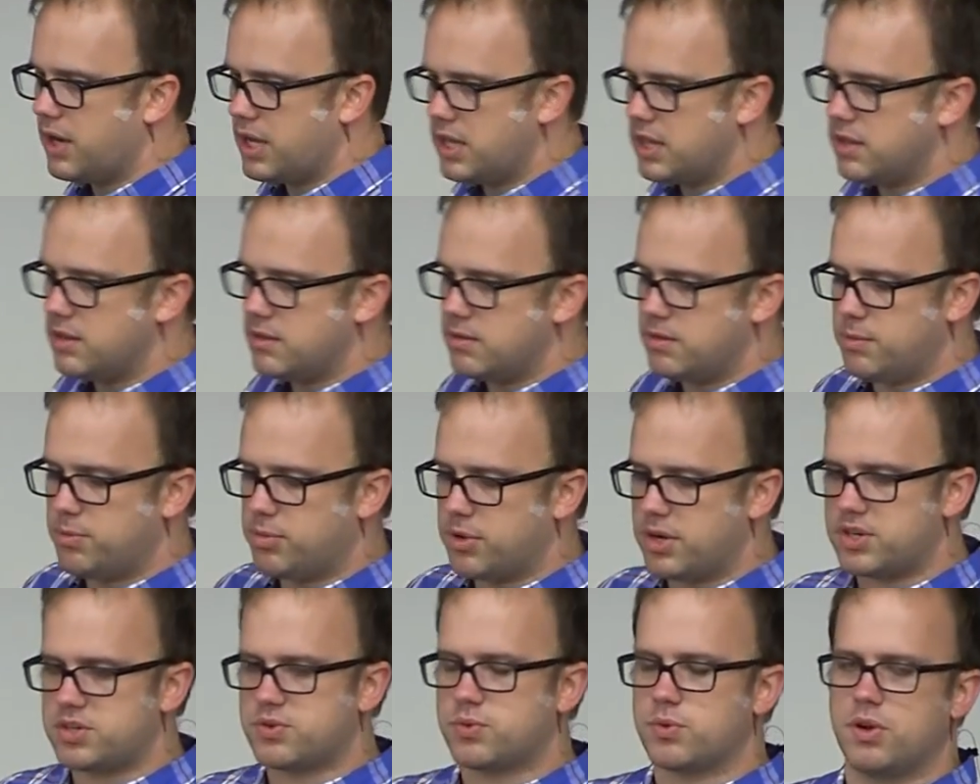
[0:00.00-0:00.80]
Now, in
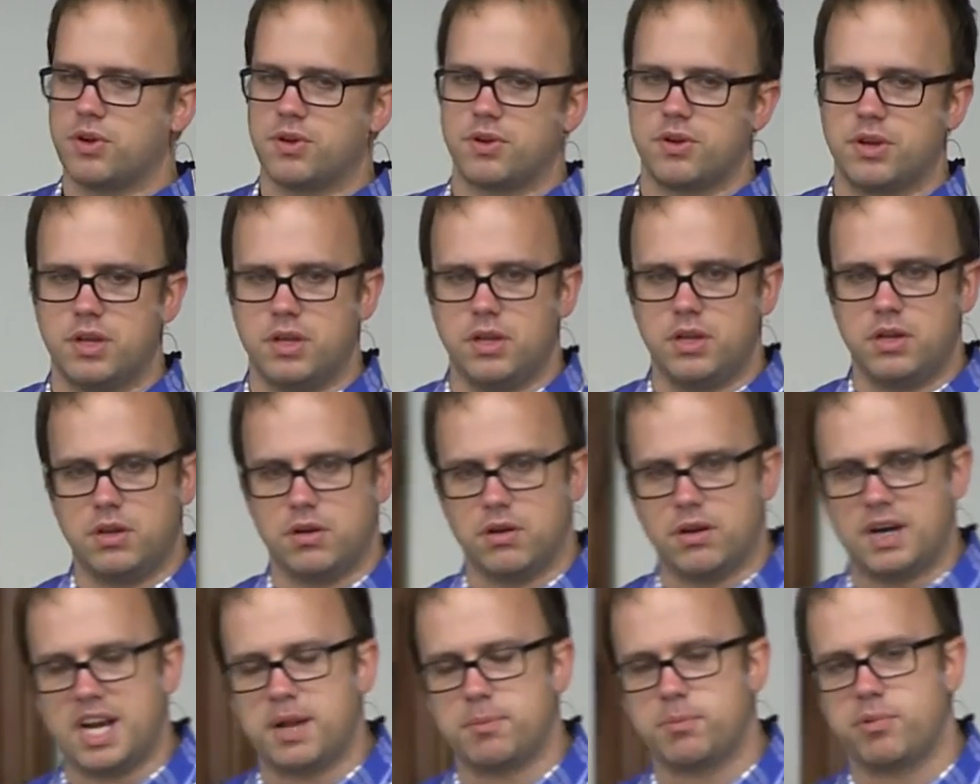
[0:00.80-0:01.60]
the British world,
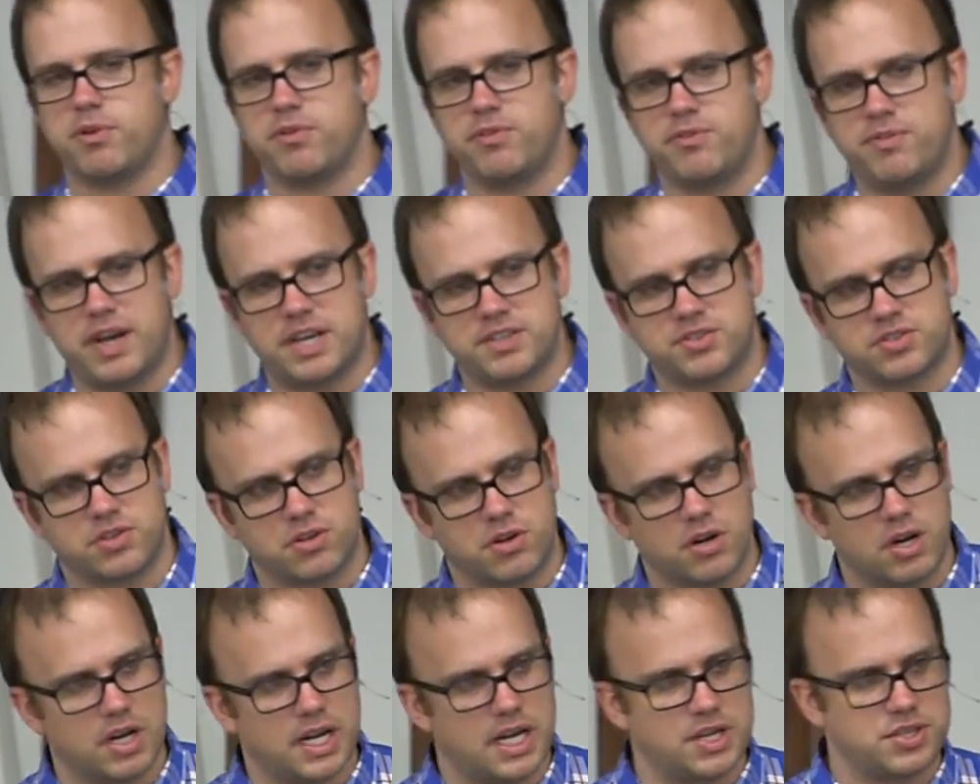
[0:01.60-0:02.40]
you're not a
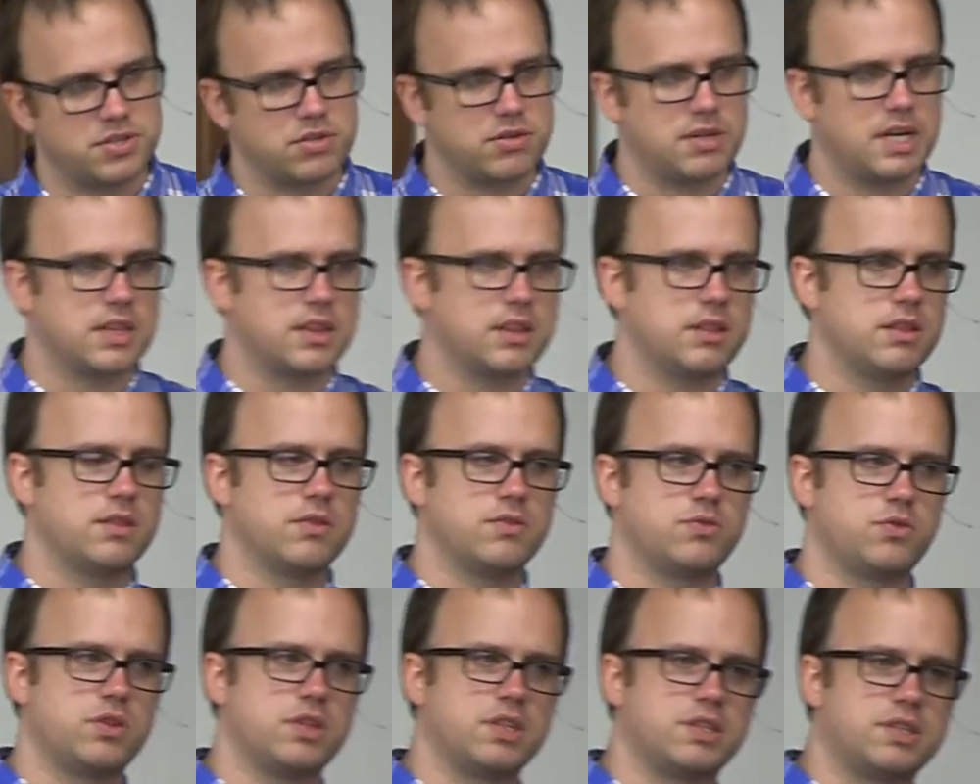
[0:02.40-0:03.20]
professor unless you're at
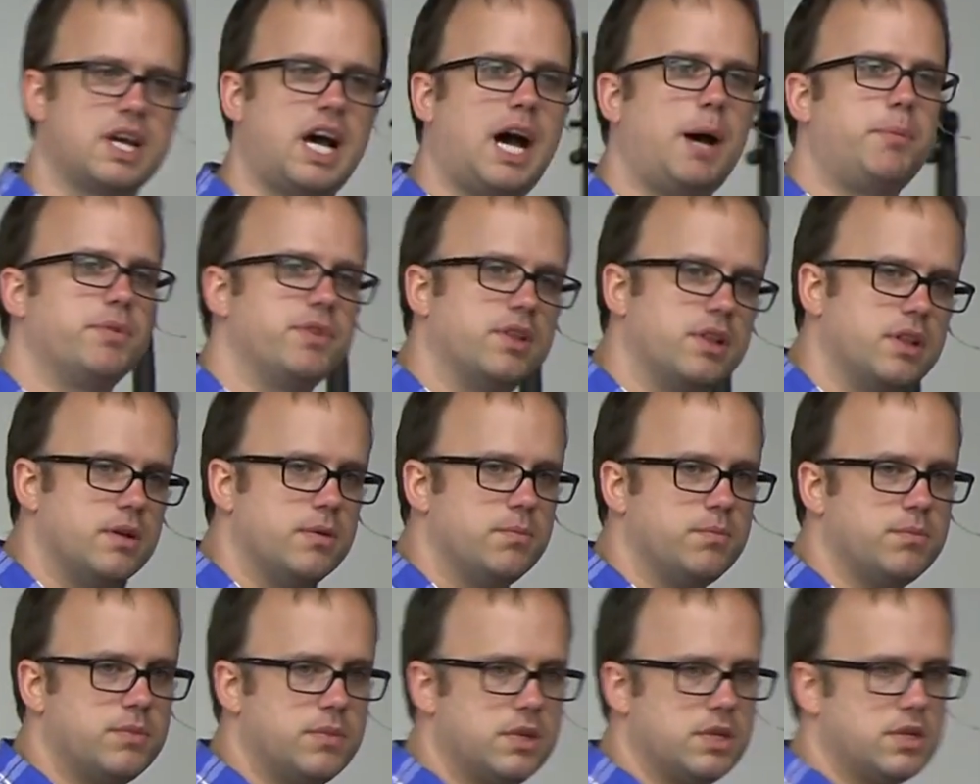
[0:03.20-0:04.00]
sort of the top of
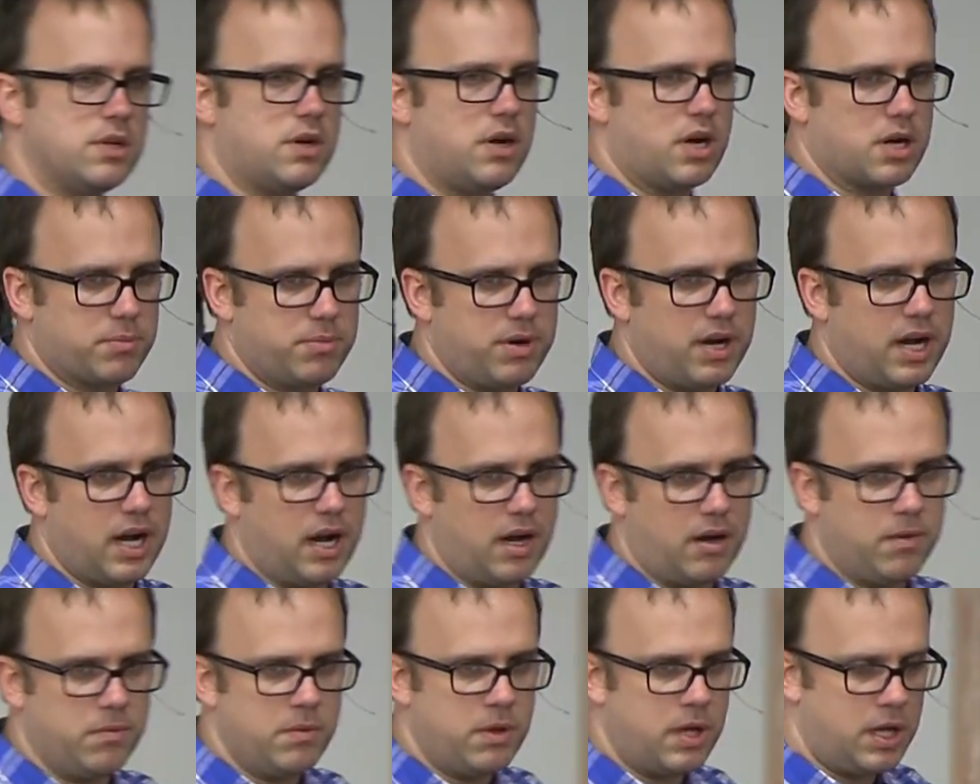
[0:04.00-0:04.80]
the dog
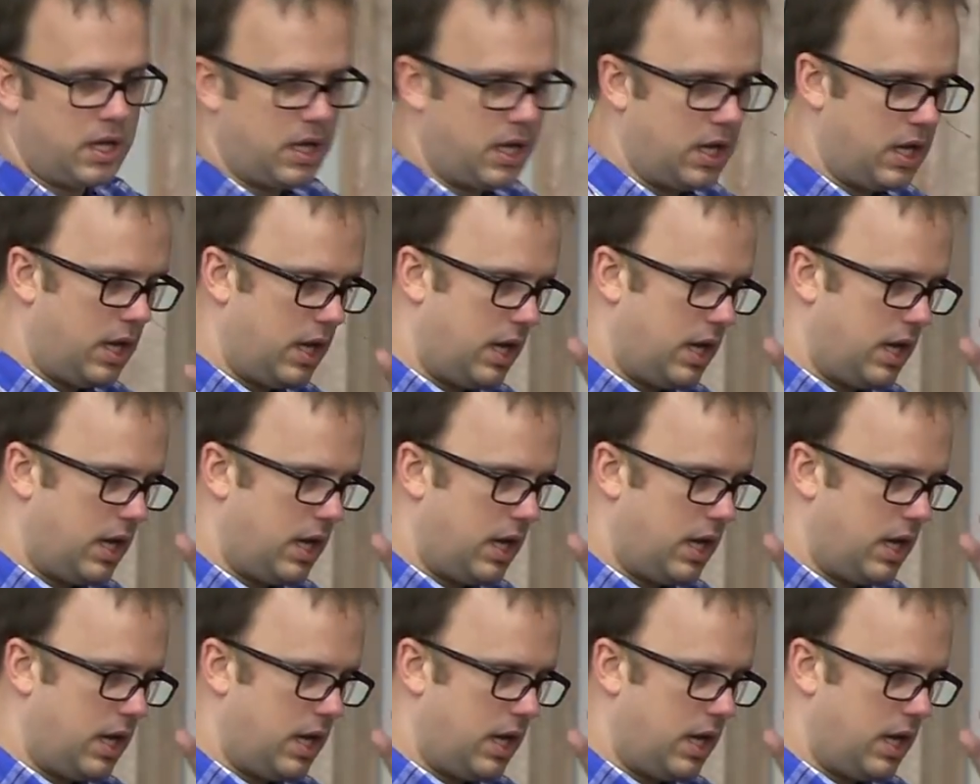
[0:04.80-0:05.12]
pile.